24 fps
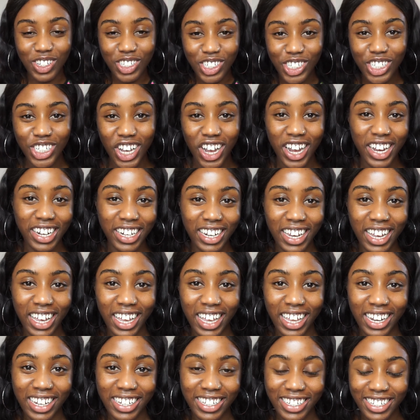
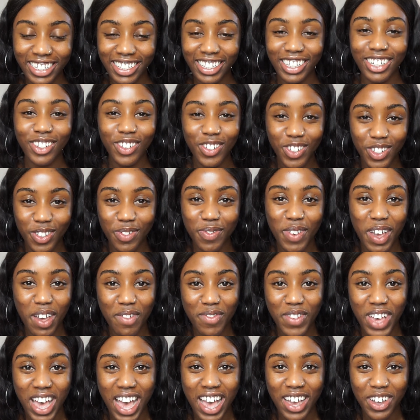shining. Good
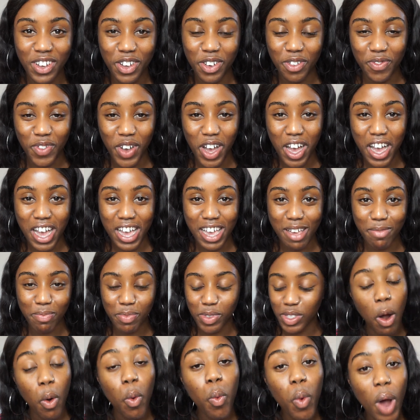weather, good
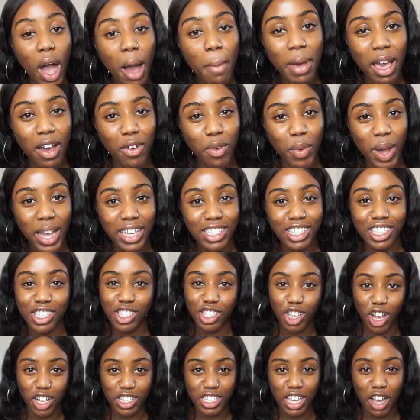vibes. What a better way to
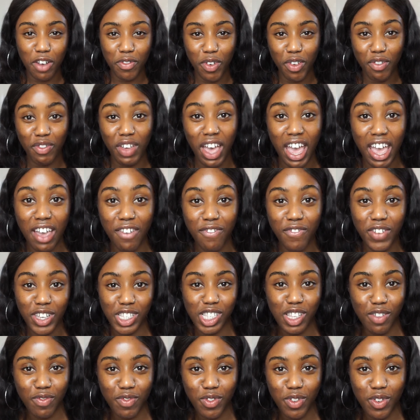start off with a
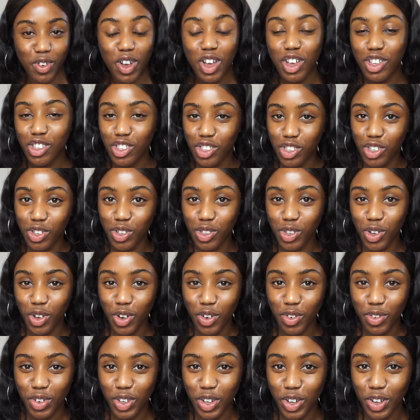festival
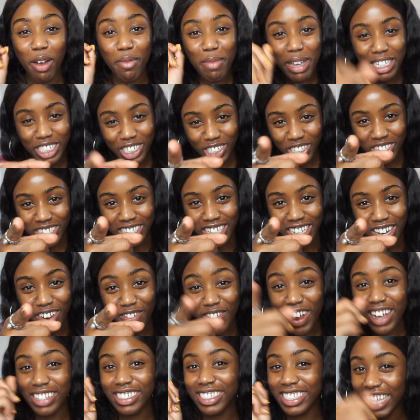tutorial. So make sure you stick
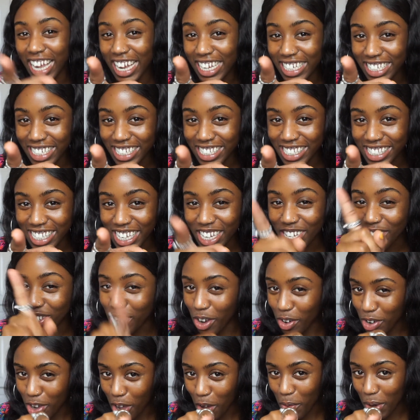around, stay in your seat,
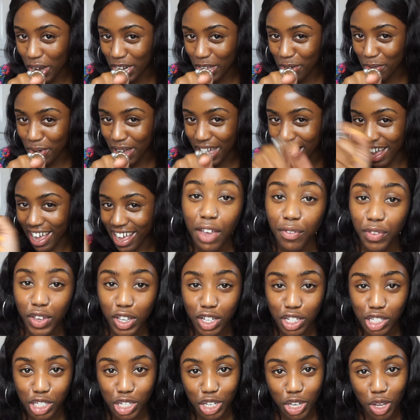don't go anywhere. If you
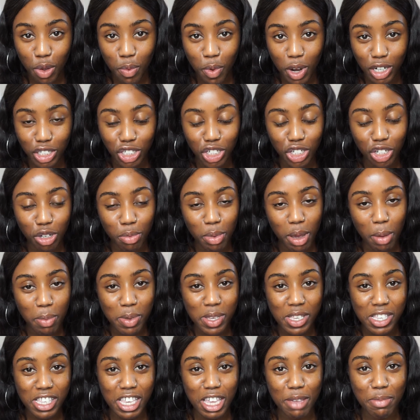continue watching, you'll be able
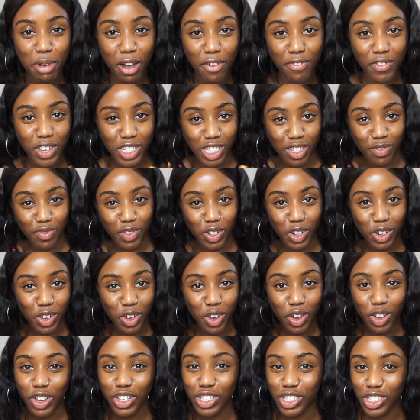to see my festival
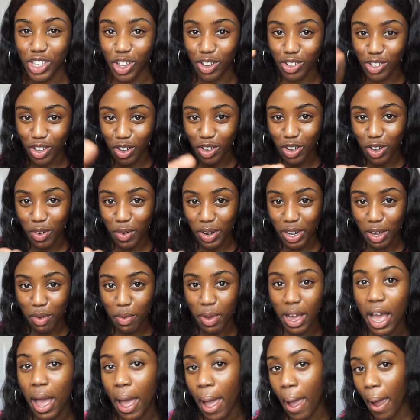look, so don't go
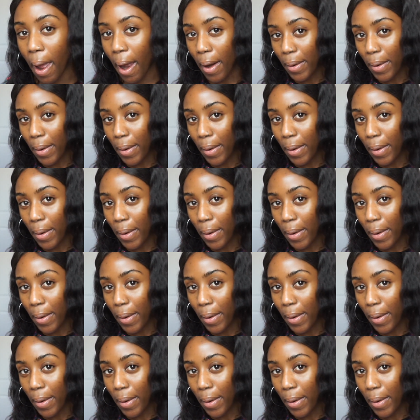anywhere.